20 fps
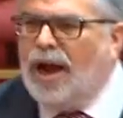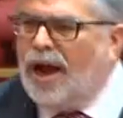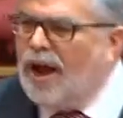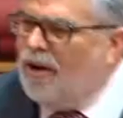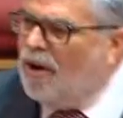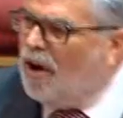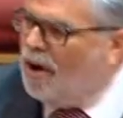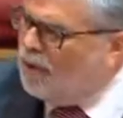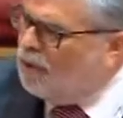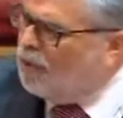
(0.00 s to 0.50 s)
are
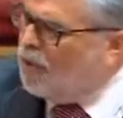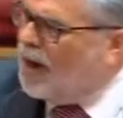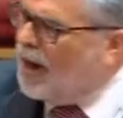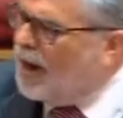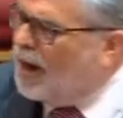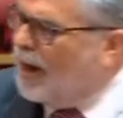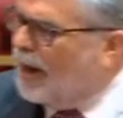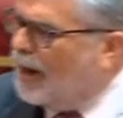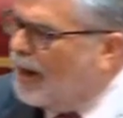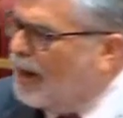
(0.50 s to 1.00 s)
not
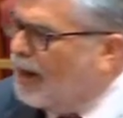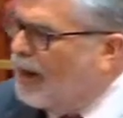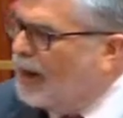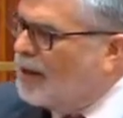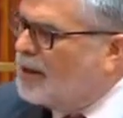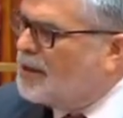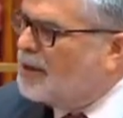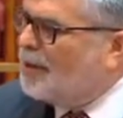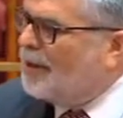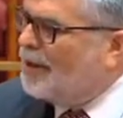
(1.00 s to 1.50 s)
really
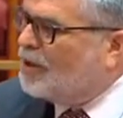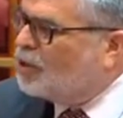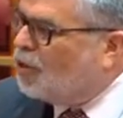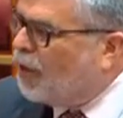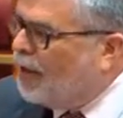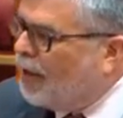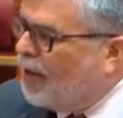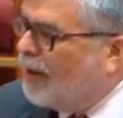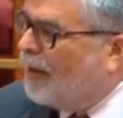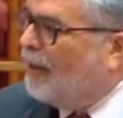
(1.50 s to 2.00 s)
to be
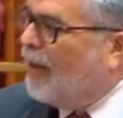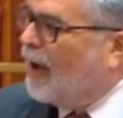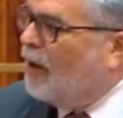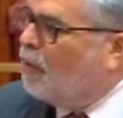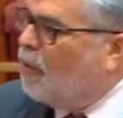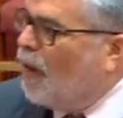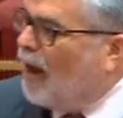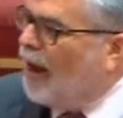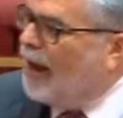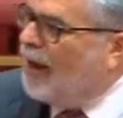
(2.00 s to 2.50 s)
treated in
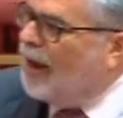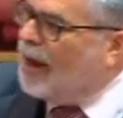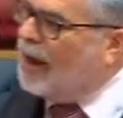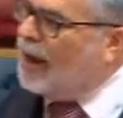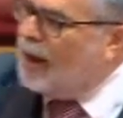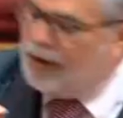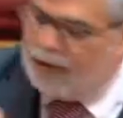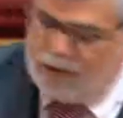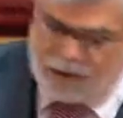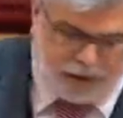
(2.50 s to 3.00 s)
that way
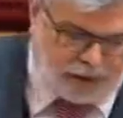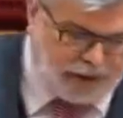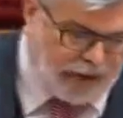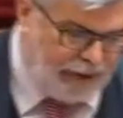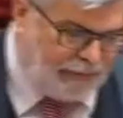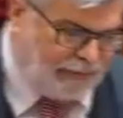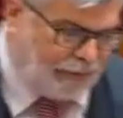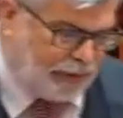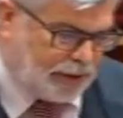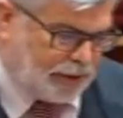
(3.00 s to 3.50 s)
under this
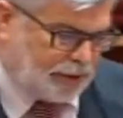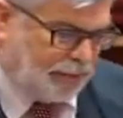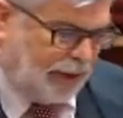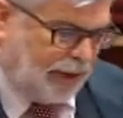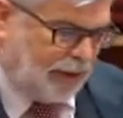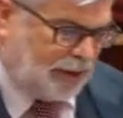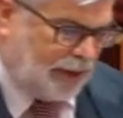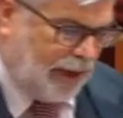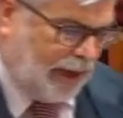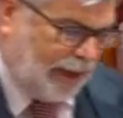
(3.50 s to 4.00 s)
government's
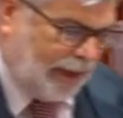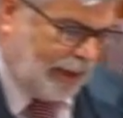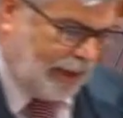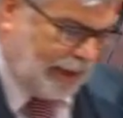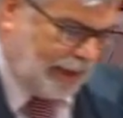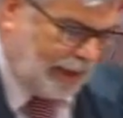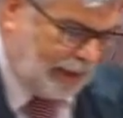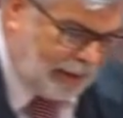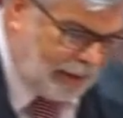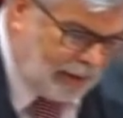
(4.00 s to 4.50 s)

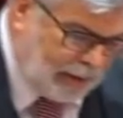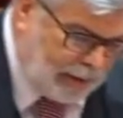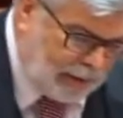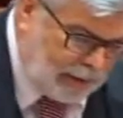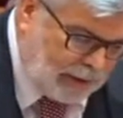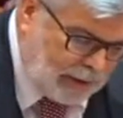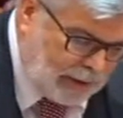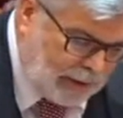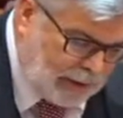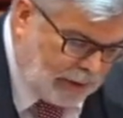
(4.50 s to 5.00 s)
mentality.
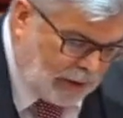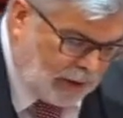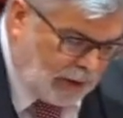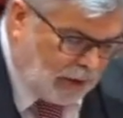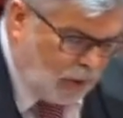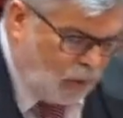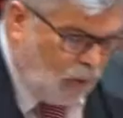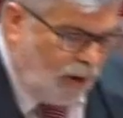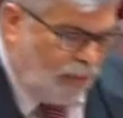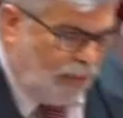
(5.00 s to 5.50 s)

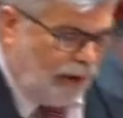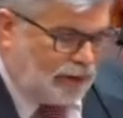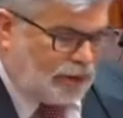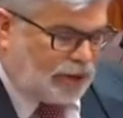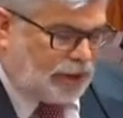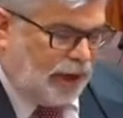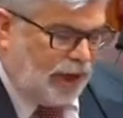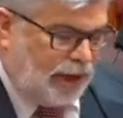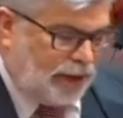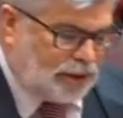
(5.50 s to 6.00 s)
What we
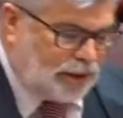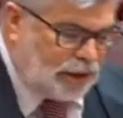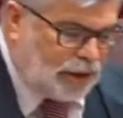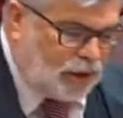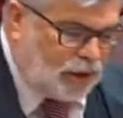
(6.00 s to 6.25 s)
see is, of